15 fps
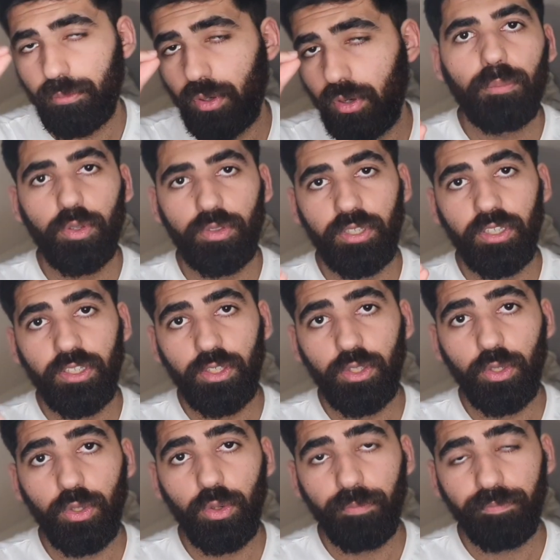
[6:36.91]
Put
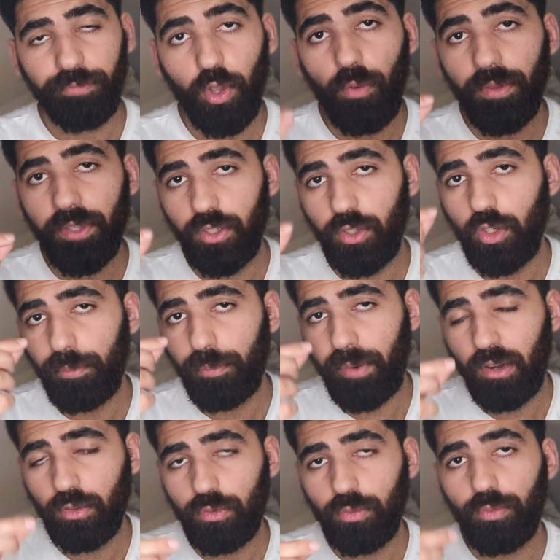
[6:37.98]
tissue over the
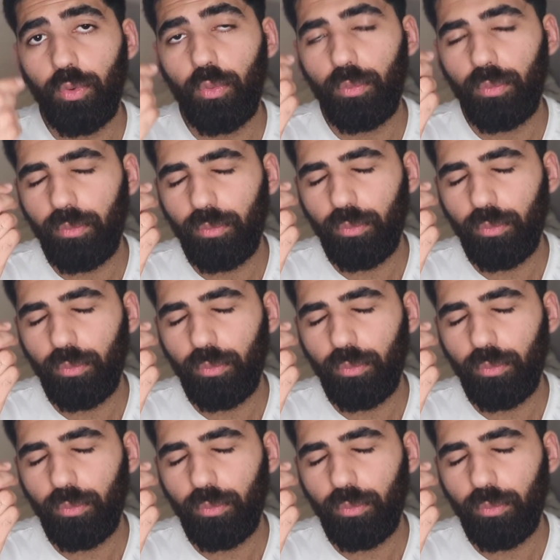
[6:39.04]
unibrows with